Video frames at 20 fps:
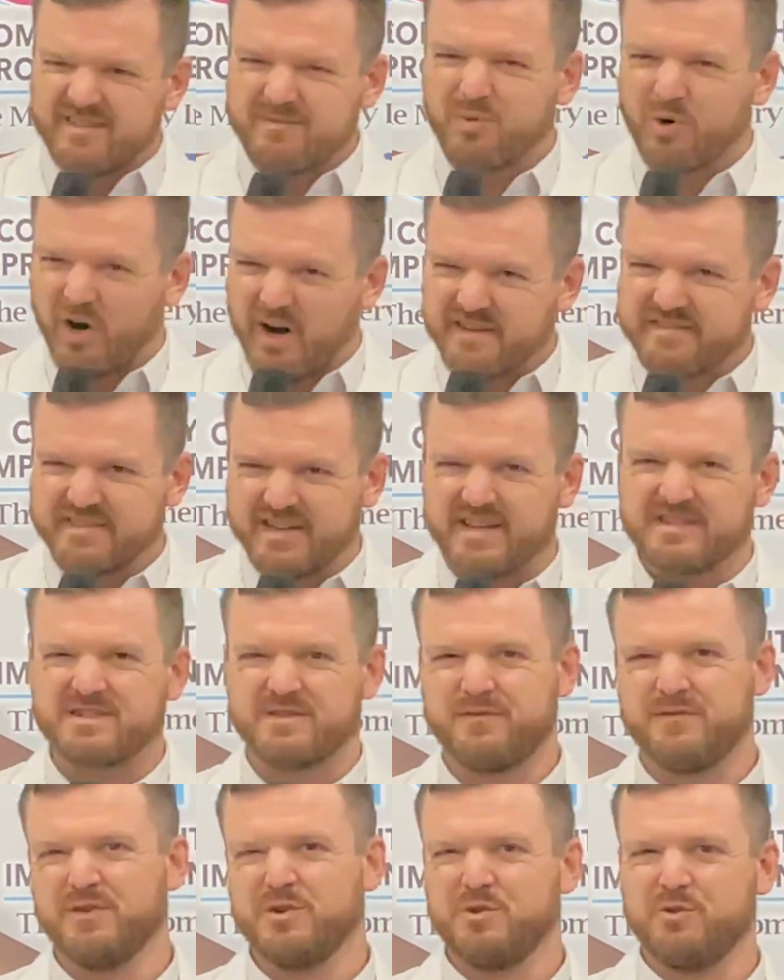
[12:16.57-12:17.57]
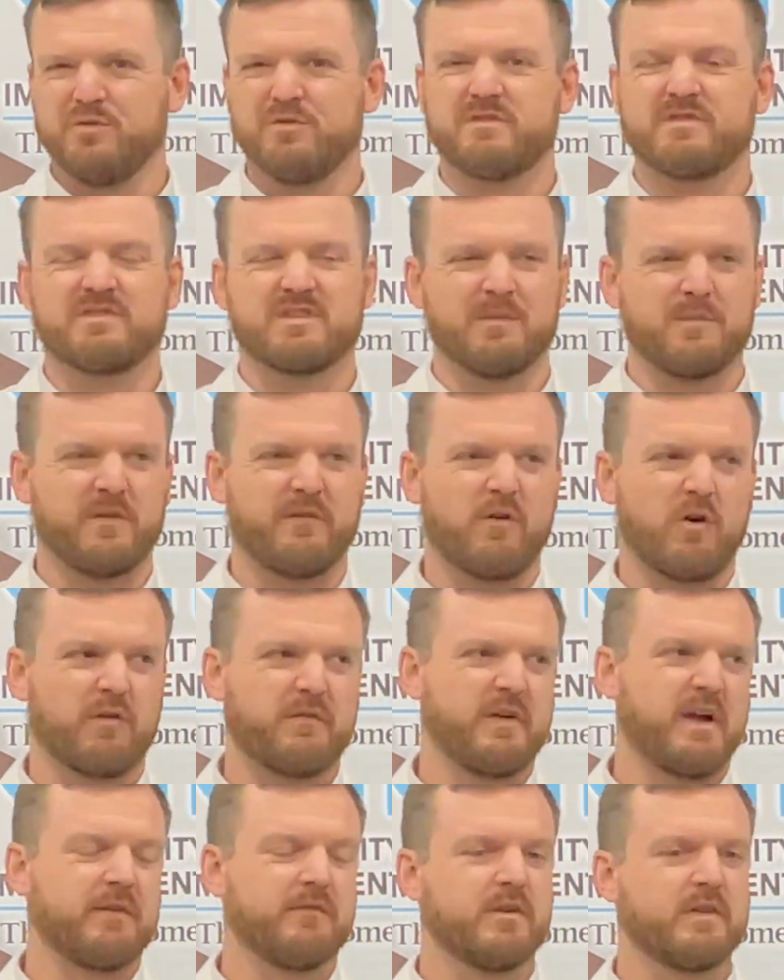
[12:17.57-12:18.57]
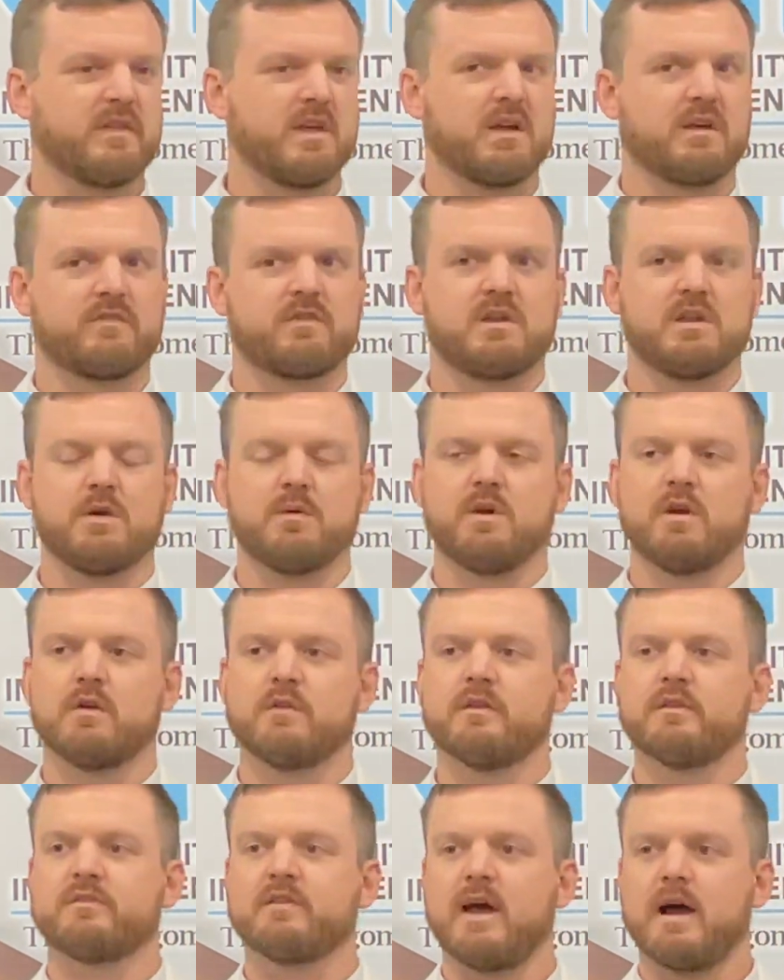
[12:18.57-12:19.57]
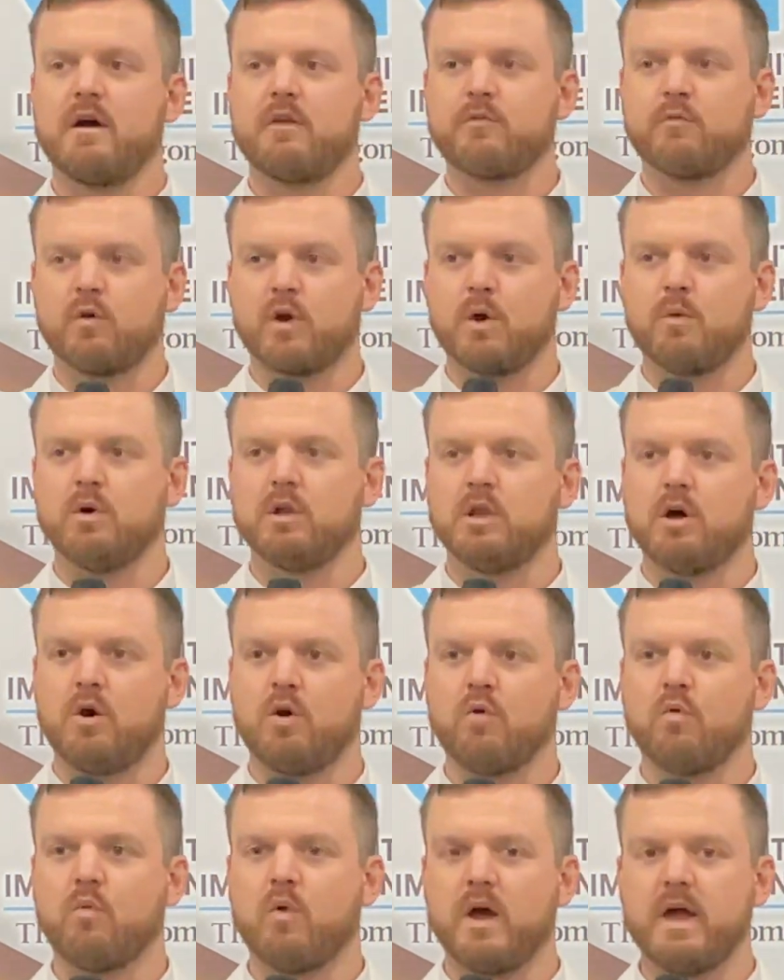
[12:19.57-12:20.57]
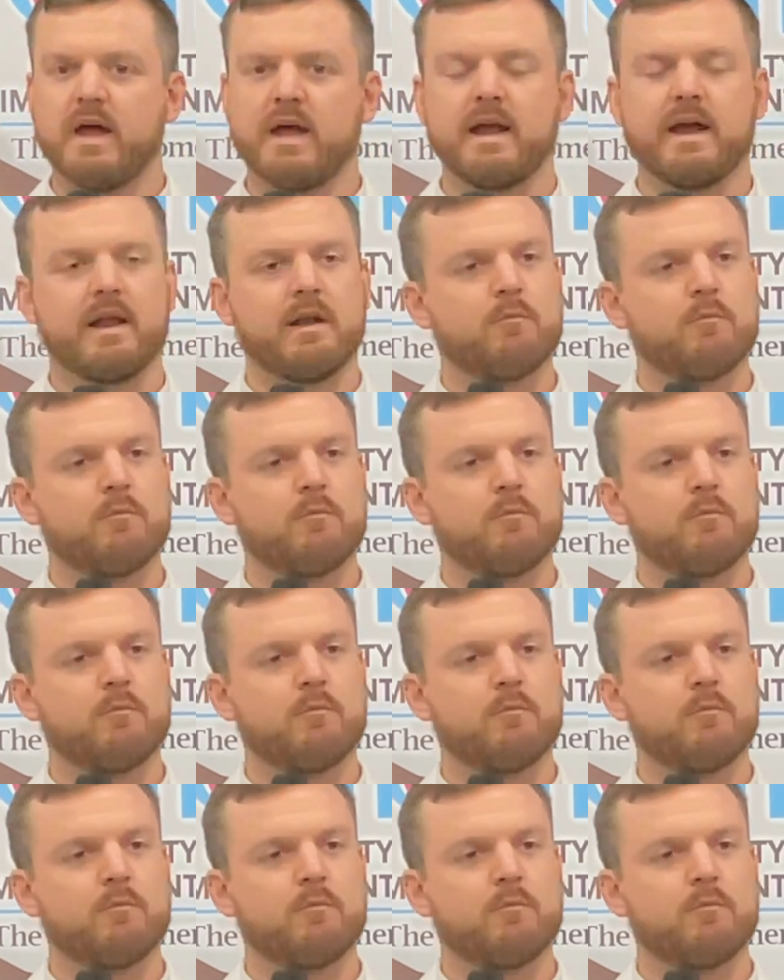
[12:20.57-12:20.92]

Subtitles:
processed foods, some of our favorite things I know here in the South, will go a long way.